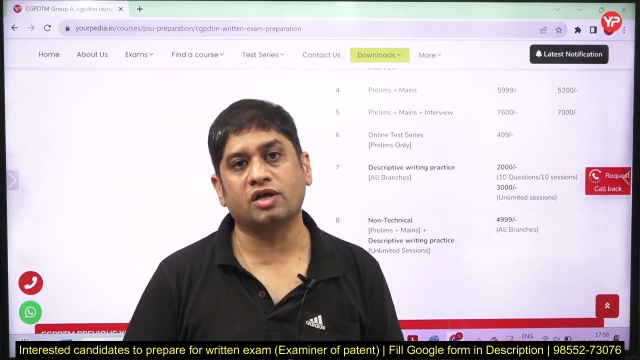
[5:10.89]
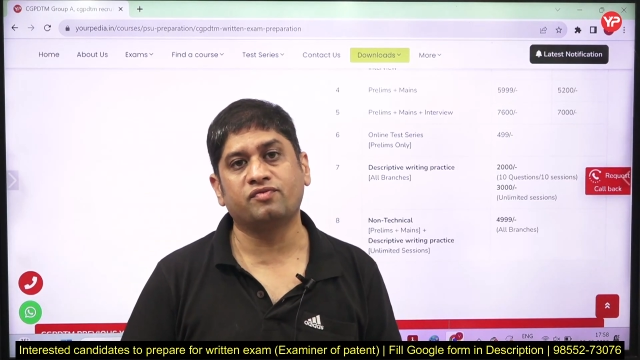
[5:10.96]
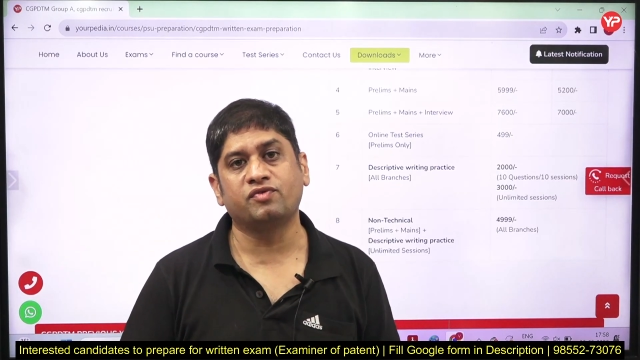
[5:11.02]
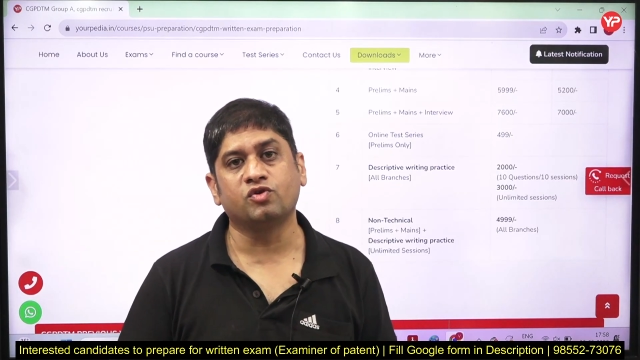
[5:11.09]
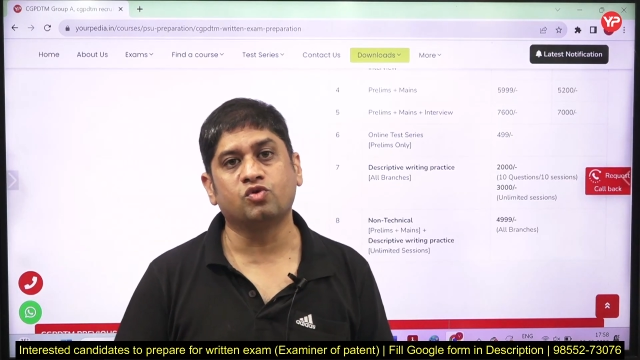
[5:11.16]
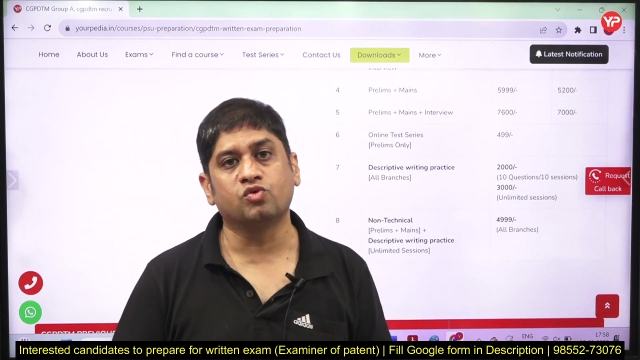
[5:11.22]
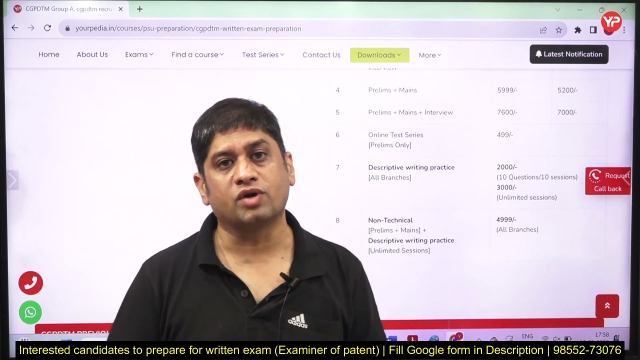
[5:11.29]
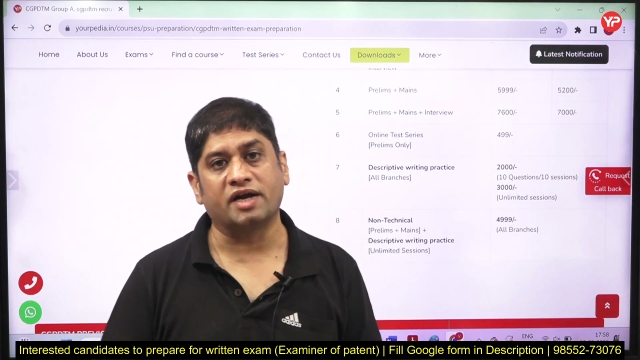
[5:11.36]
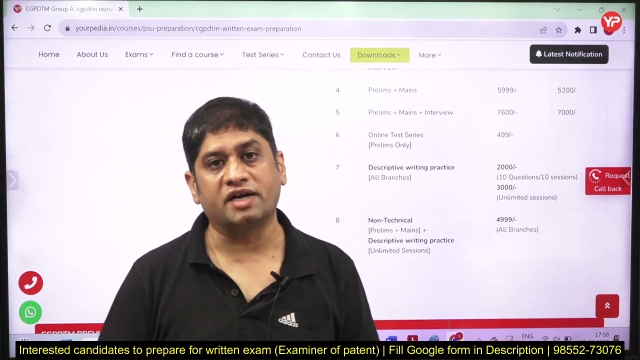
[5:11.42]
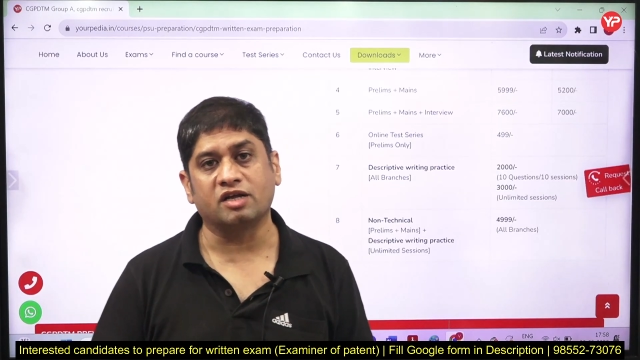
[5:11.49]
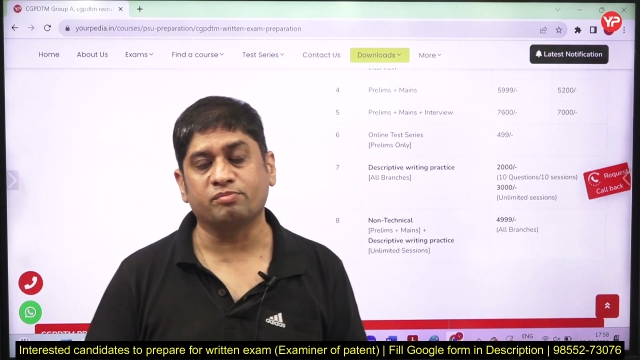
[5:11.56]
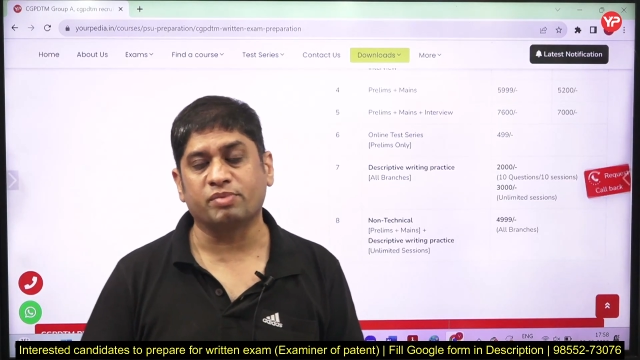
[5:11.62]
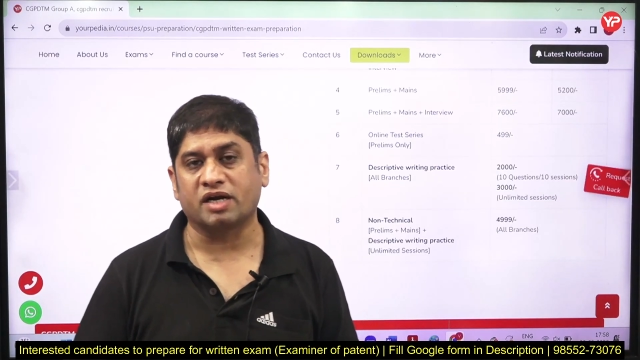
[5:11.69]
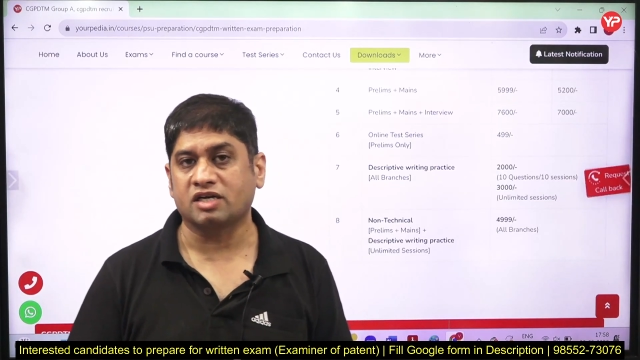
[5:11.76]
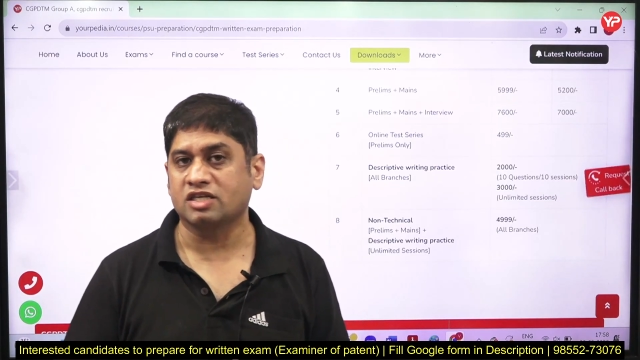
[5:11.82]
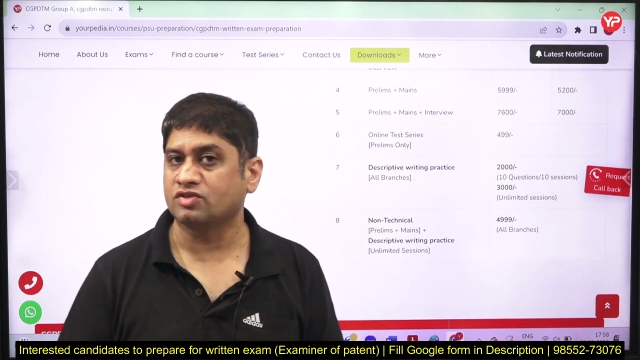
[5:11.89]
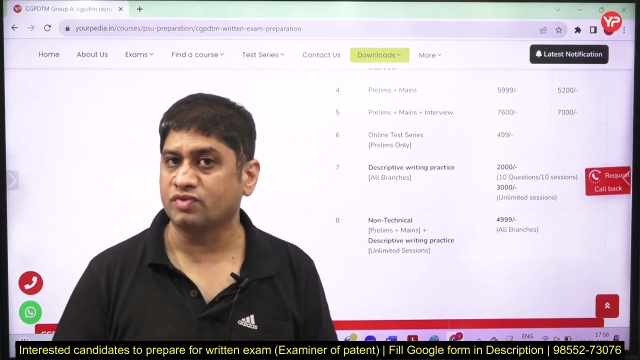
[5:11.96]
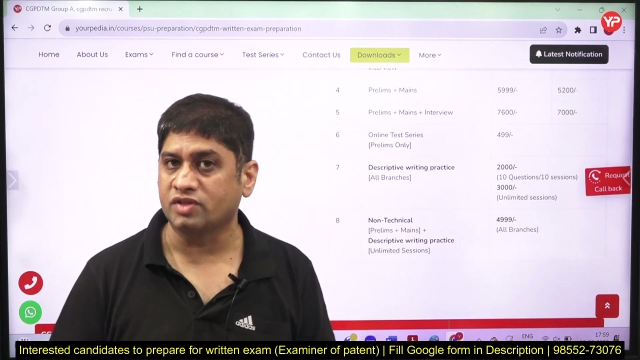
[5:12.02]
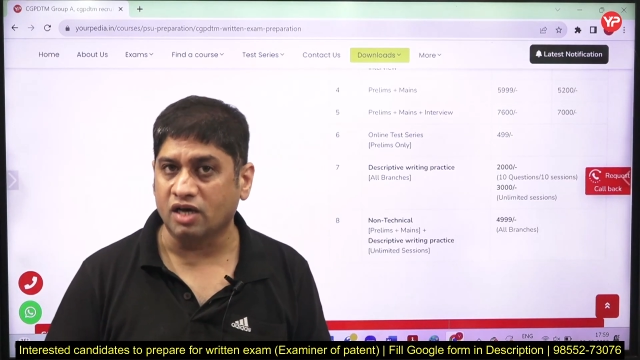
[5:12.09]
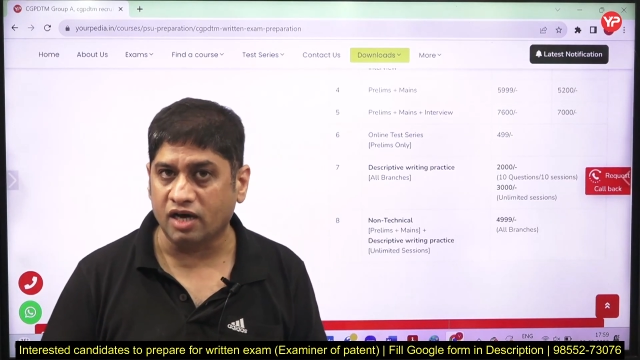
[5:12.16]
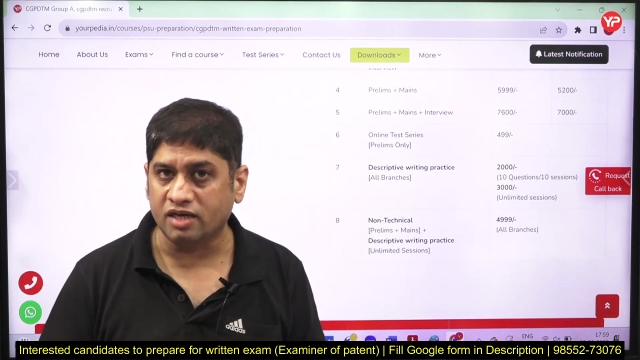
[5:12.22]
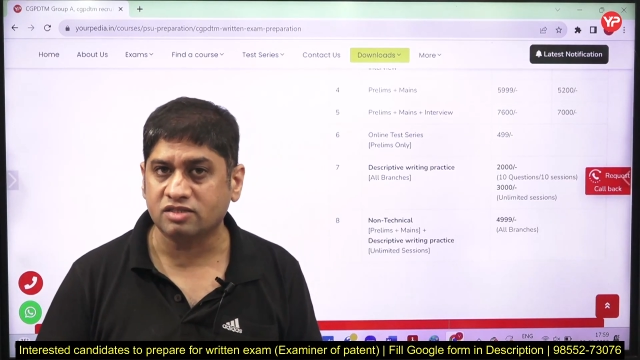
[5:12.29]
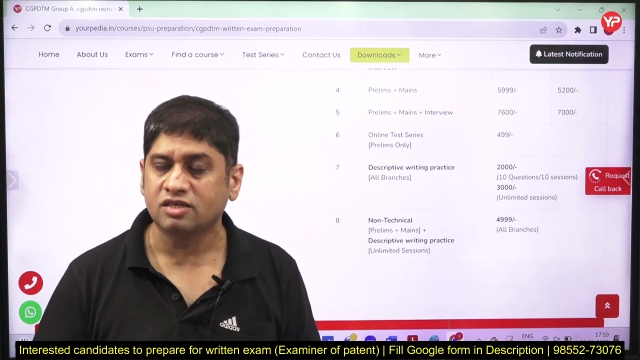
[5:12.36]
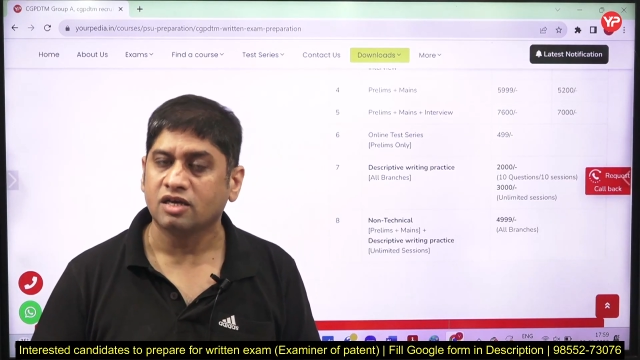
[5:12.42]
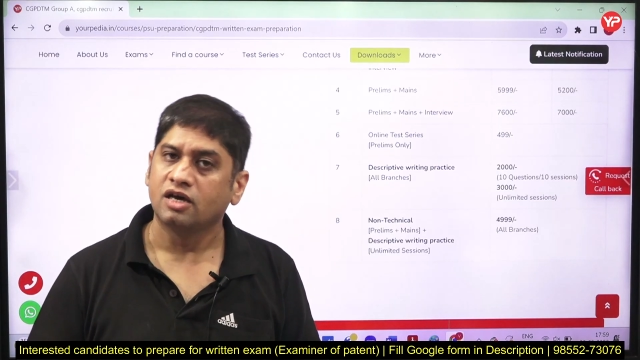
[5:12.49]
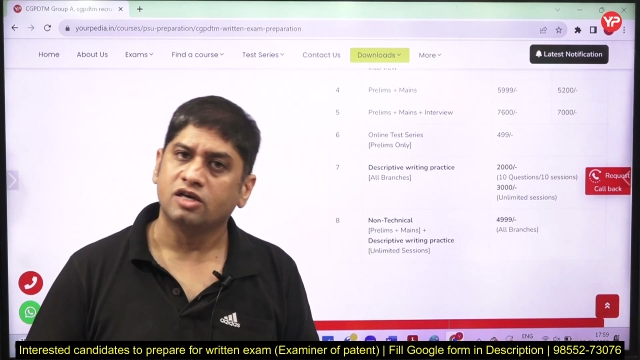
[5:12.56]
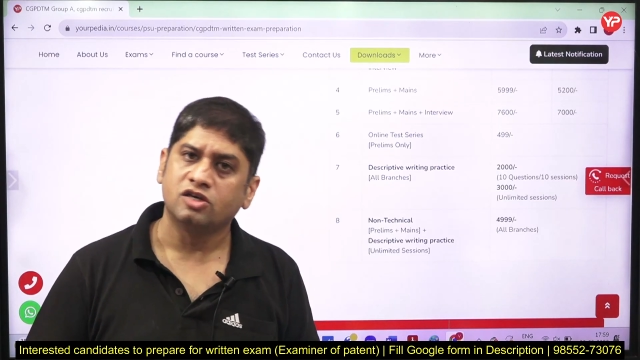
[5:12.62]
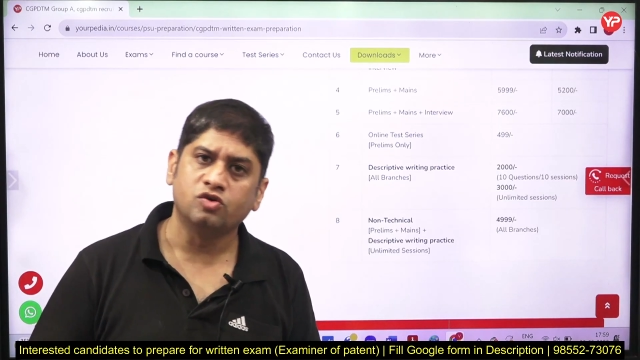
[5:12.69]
if you do writing practice with us,